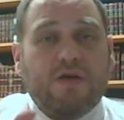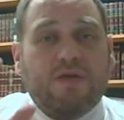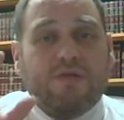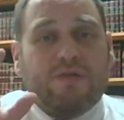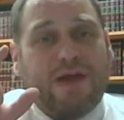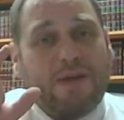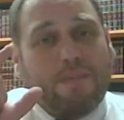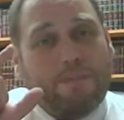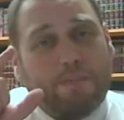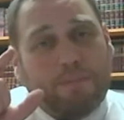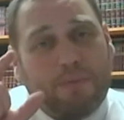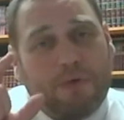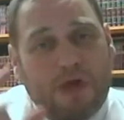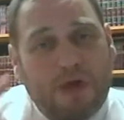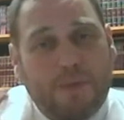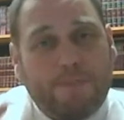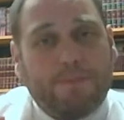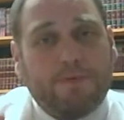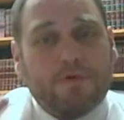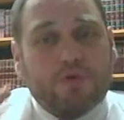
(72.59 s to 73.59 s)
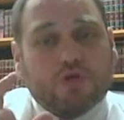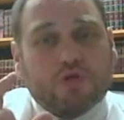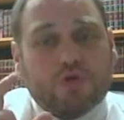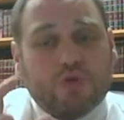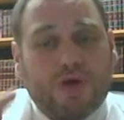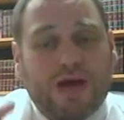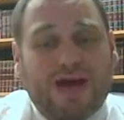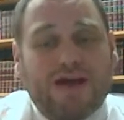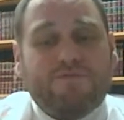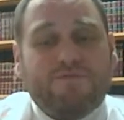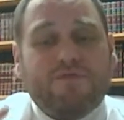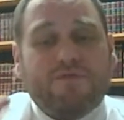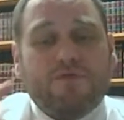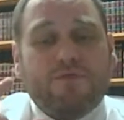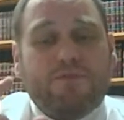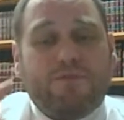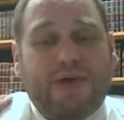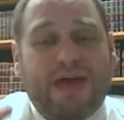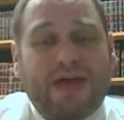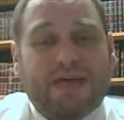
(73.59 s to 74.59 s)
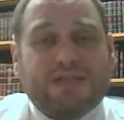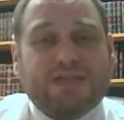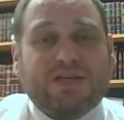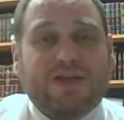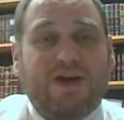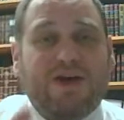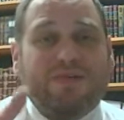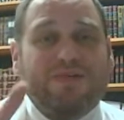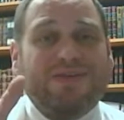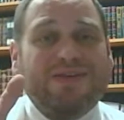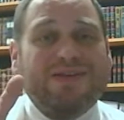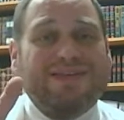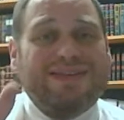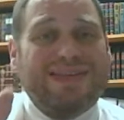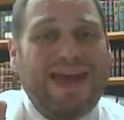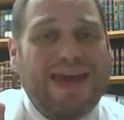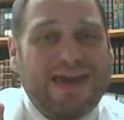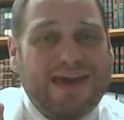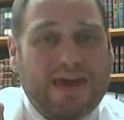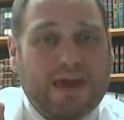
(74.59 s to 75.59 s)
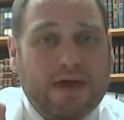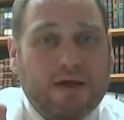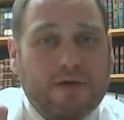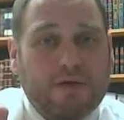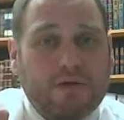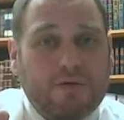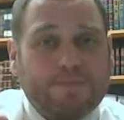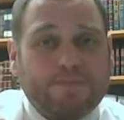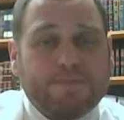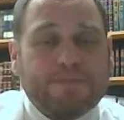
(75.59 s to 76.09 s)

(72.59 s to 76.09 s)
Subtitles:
that people traveled based on the degel,